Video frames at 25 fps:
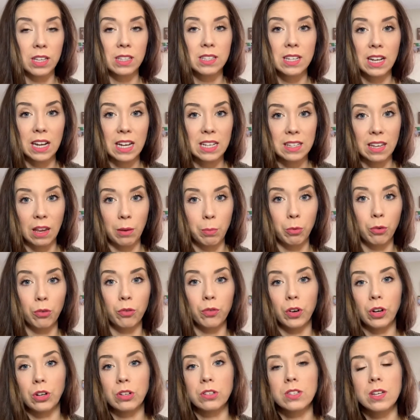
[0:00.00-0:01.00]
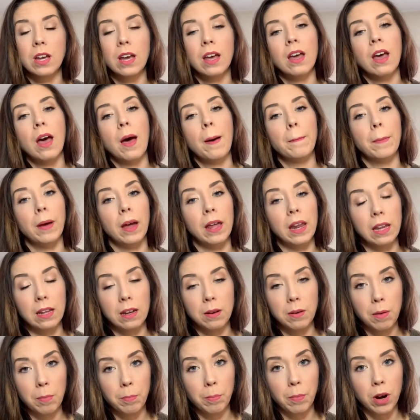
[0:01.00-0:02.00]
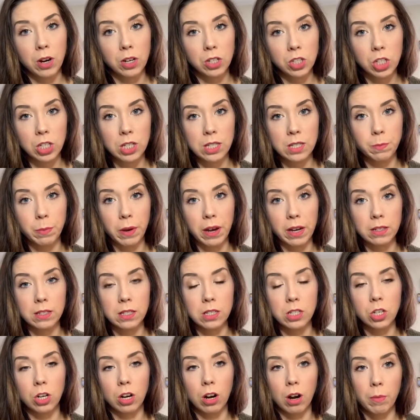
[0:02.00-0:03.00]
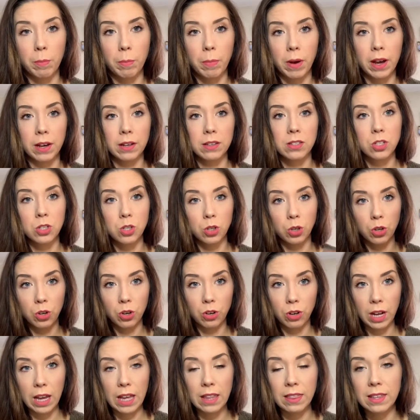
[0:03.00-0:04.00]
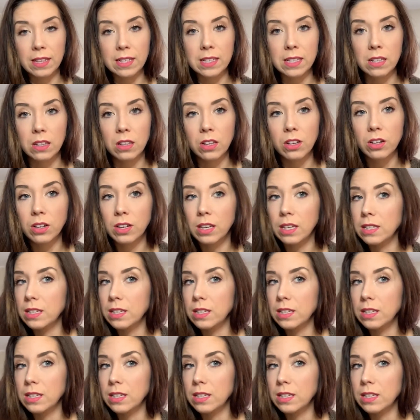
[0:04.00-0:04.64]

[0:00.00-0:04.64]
Today's April 1st, but in March's Boxy Charm box to create this look.